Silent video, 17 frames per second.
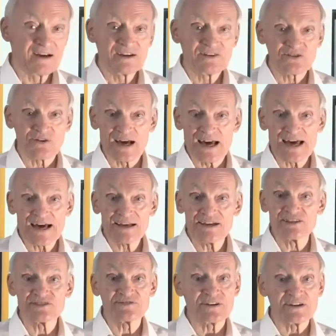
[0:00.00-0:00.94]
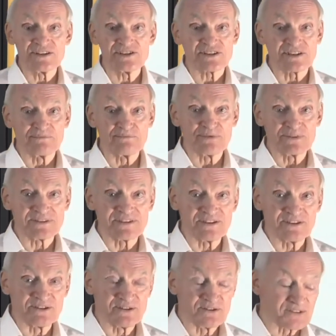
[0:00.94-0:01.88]
So an is very simple to
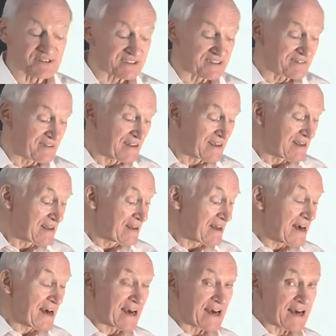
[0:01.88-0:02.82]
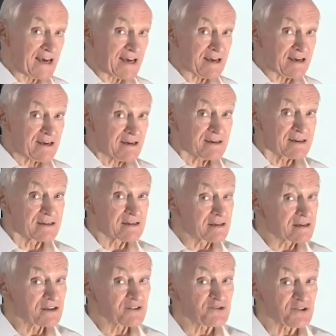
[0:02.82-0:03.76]
use. A, a
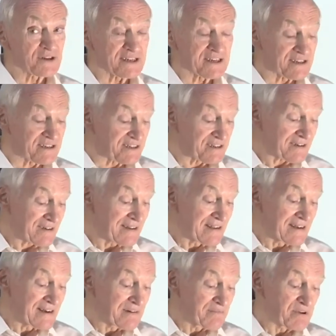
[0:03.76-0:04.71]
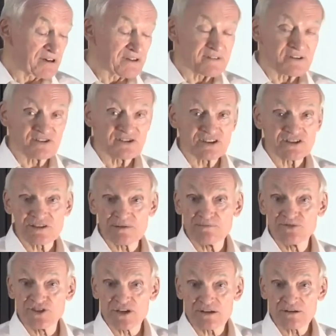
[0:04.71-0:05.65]
little trickier, but there's
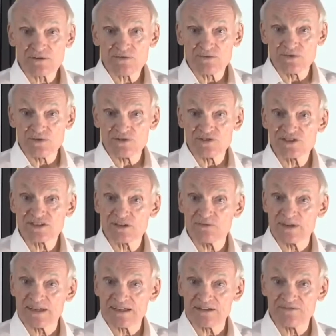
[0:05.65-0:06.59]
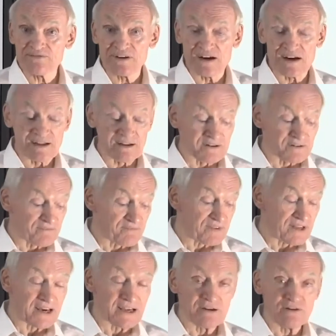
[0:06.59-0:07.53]
some general rules that we can follow.
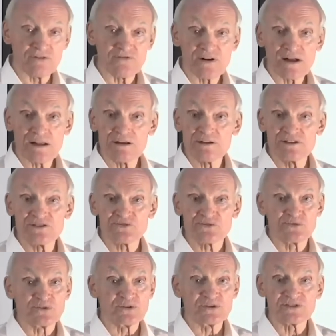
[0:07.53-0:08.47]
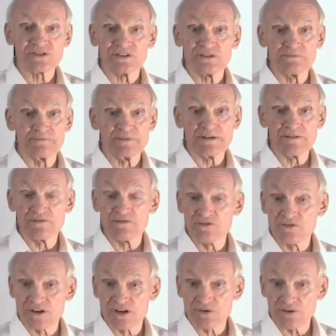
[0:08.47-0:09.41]
And if you follow these rules, you'll be
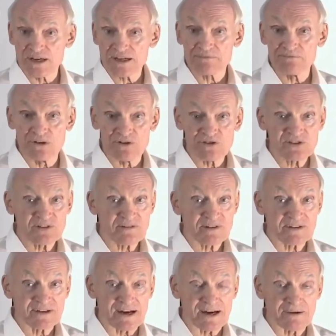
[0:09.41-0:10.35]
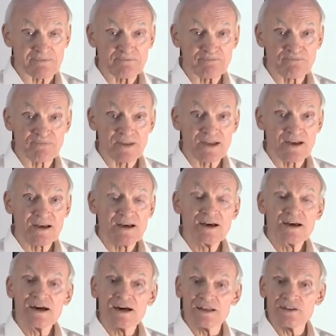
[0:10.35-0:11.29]
correct most of the time.
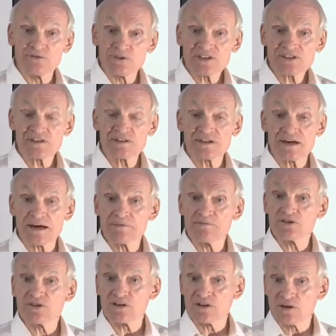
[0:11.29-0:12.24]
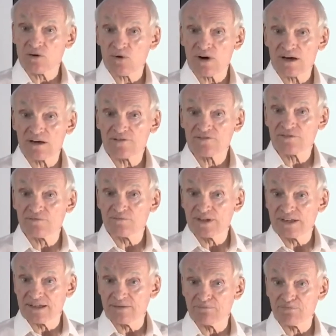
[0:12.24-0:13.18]
And the rest of the time you can acquire from
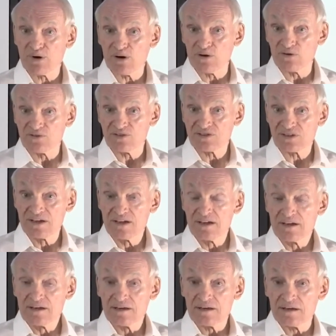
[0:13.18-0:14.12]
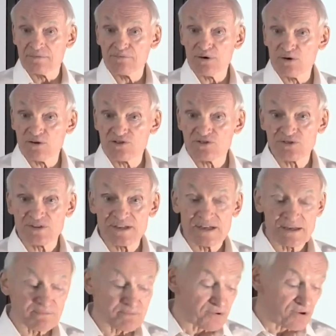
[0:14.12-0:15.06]
reading pose, uh, poetry,
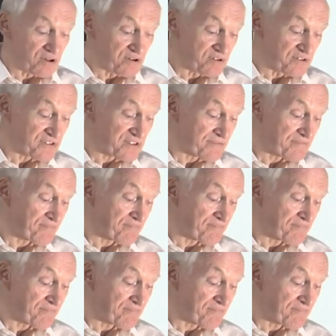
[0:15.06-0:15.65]
and prose.